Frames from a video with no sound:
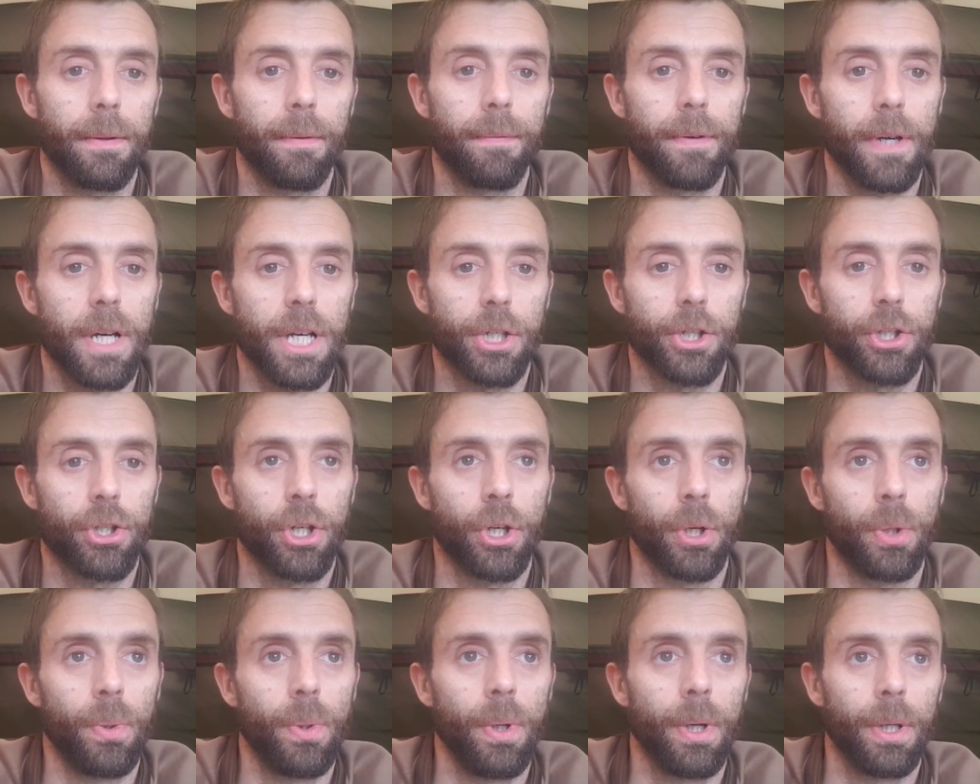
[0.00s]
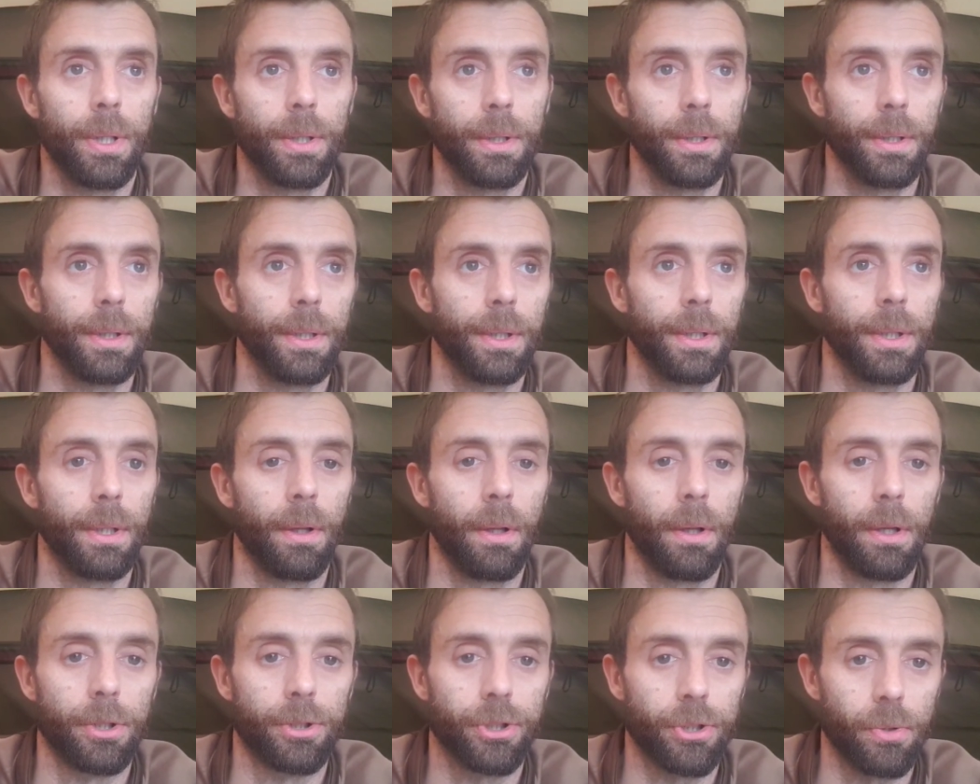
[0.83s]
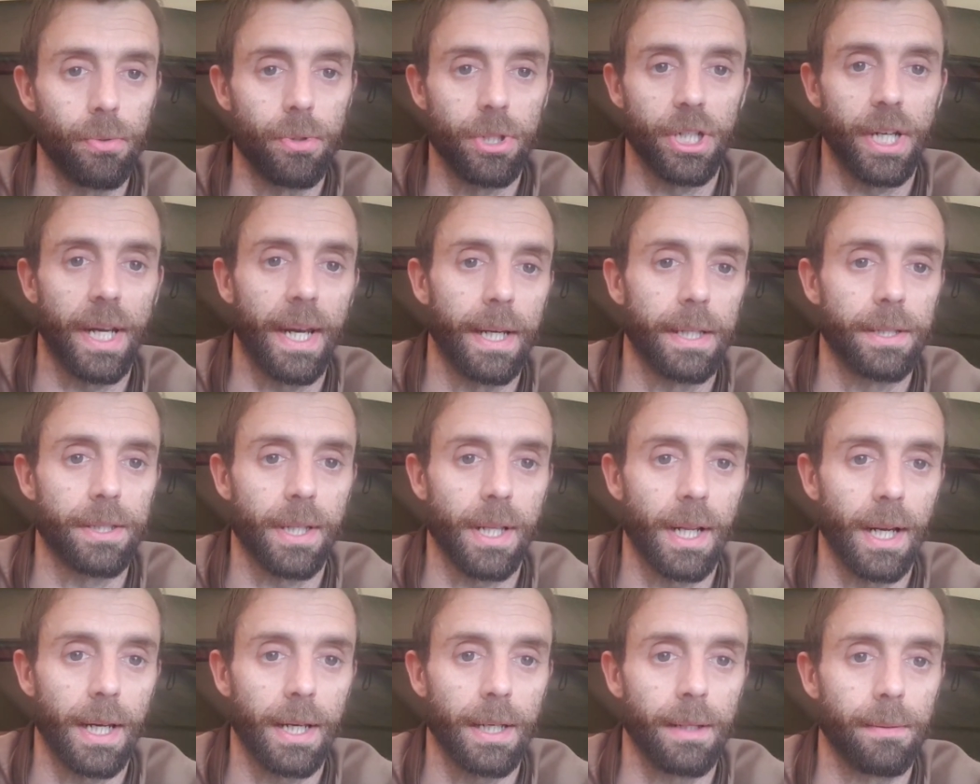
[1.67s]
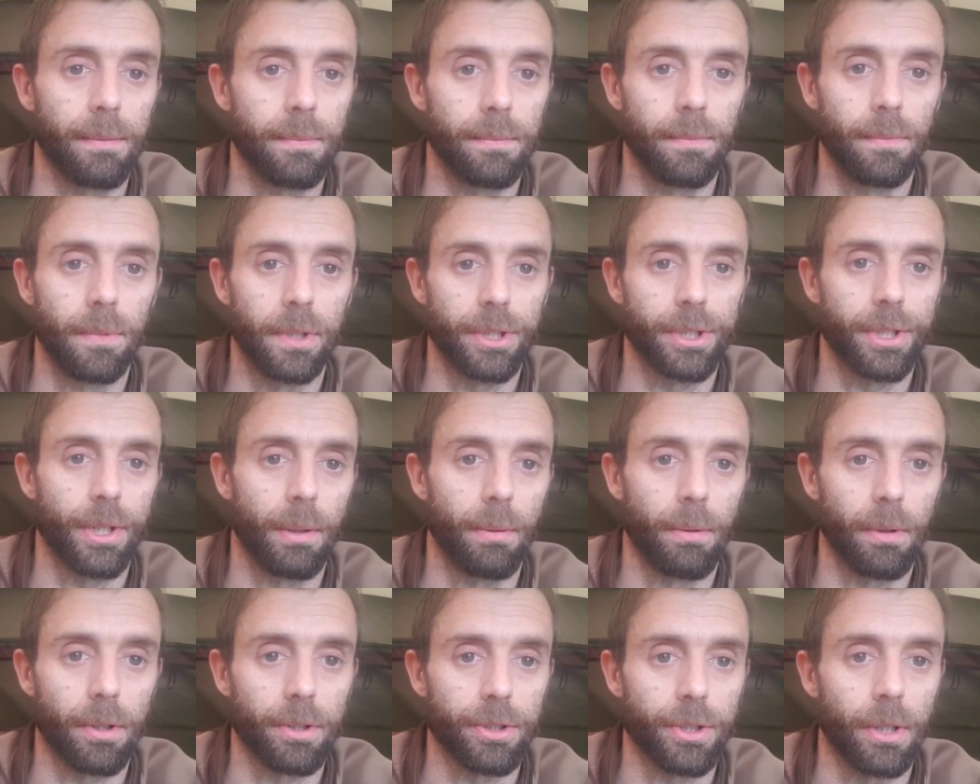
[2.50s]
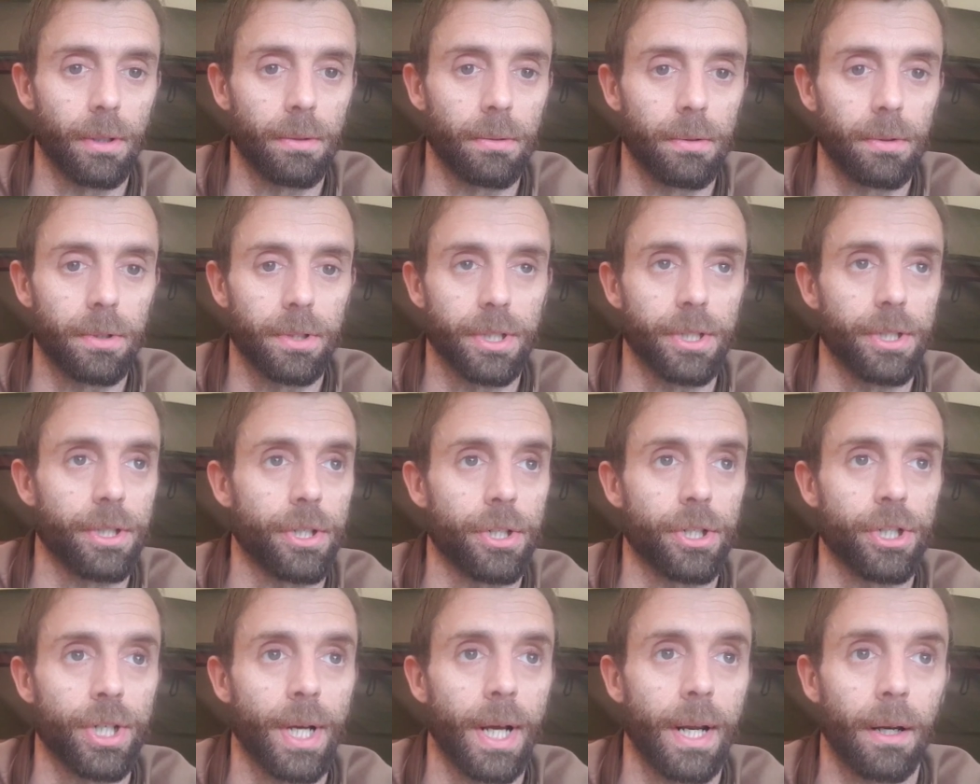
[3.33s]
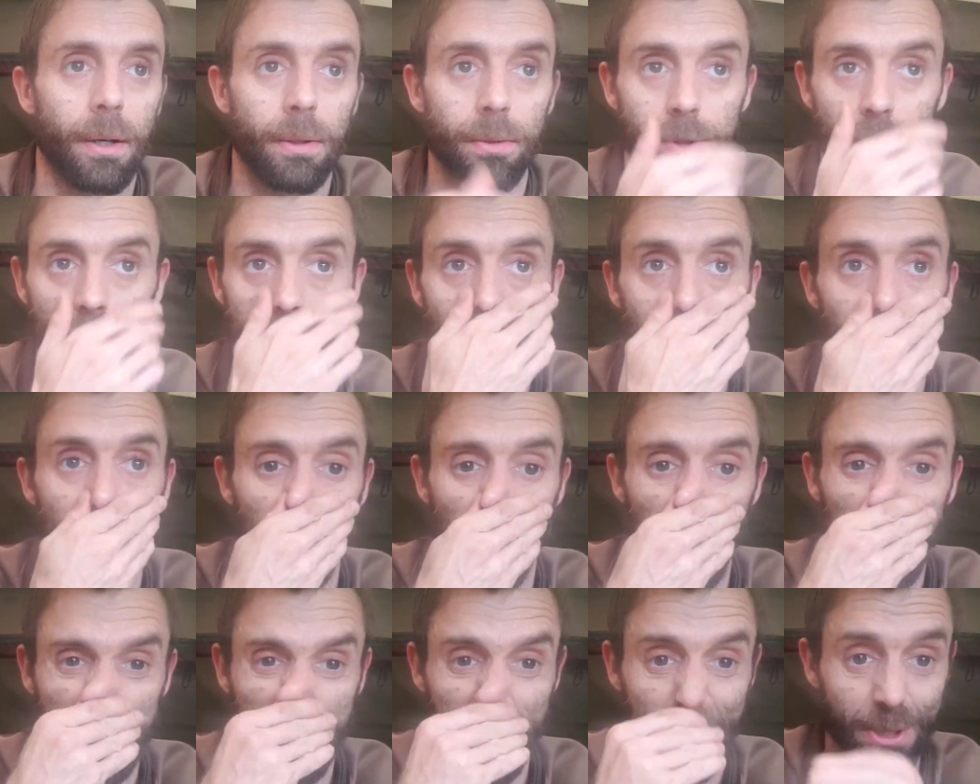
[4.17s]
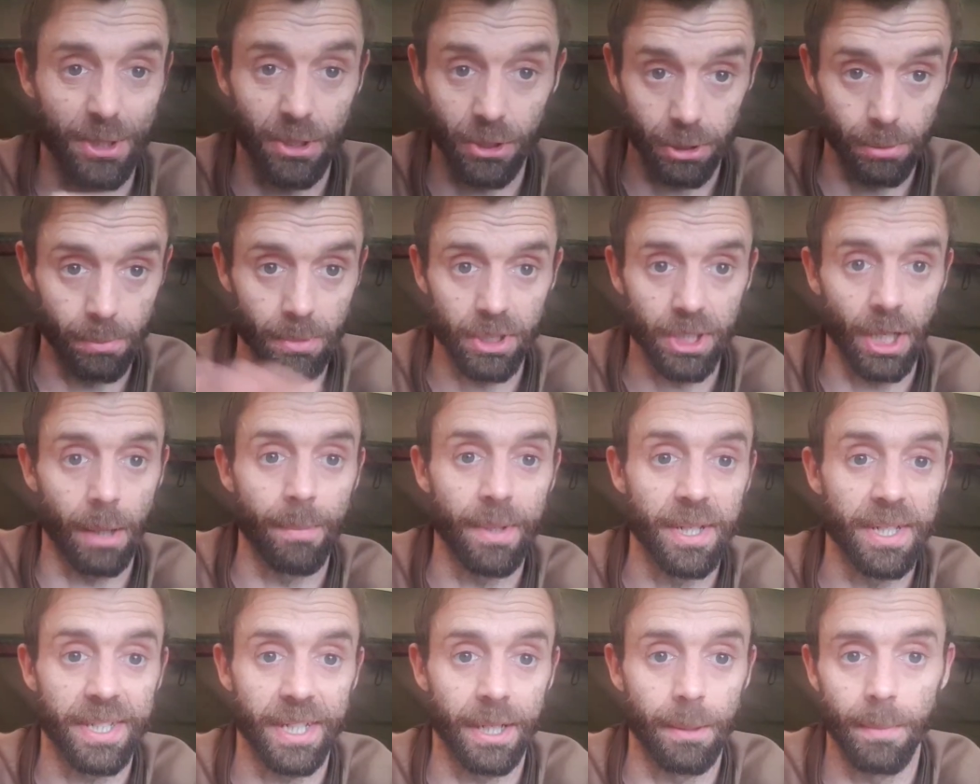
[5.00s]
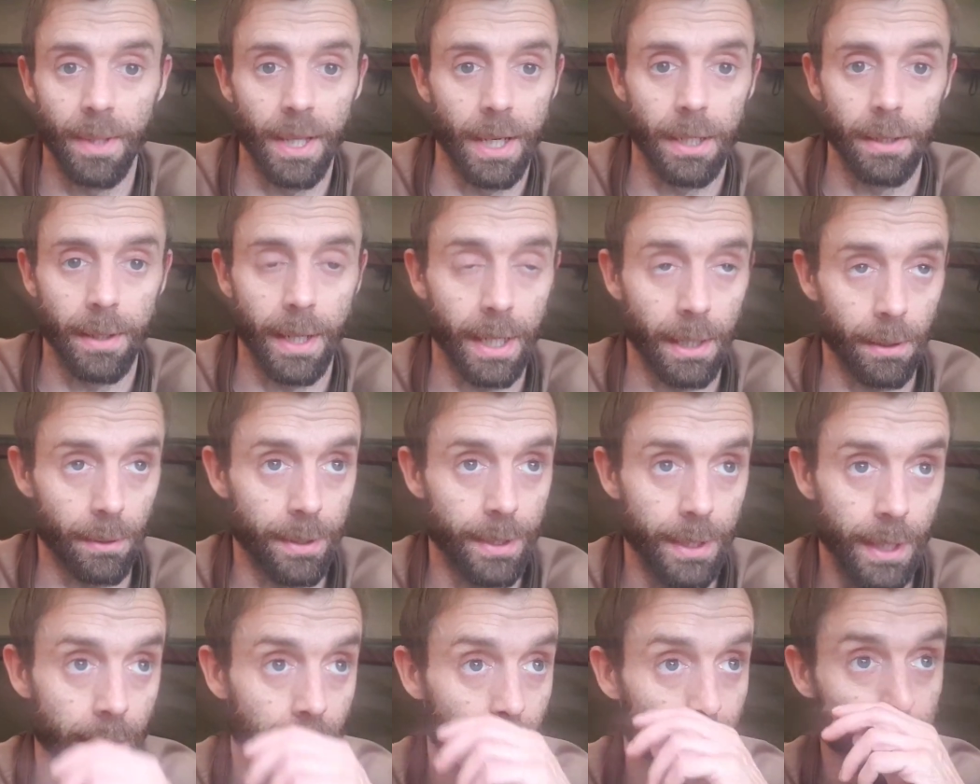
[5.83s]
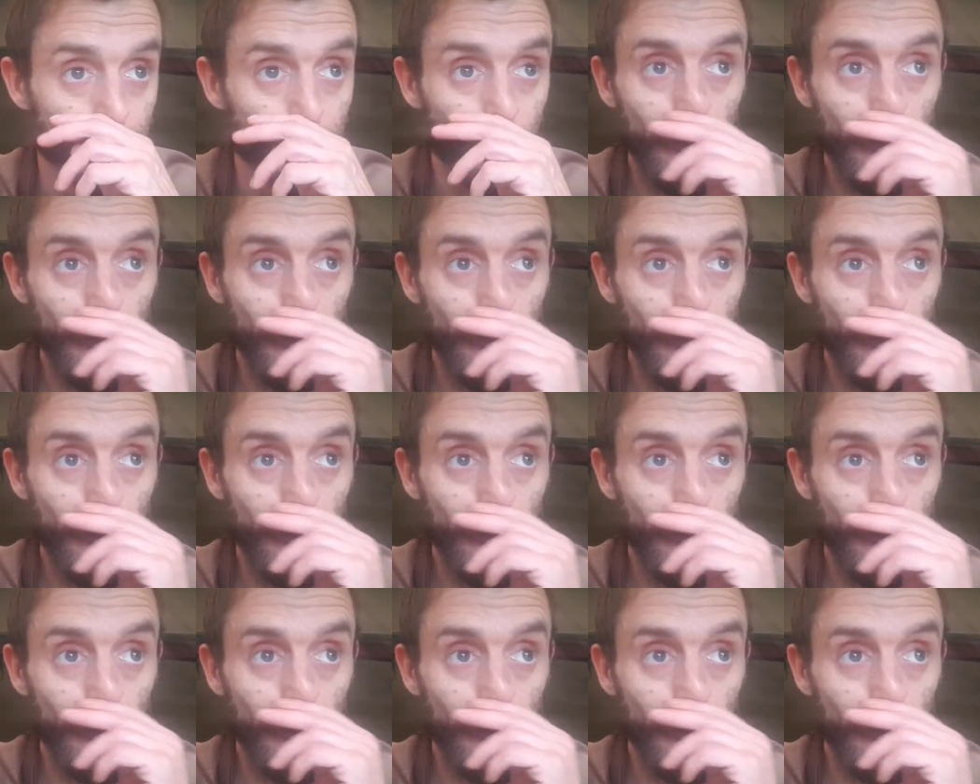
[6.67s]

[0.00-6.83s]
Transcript: First 2, as soon as you get into the lake, which no one's on, it's the shallows, so if it's the summertime you see them there, you ain't going there.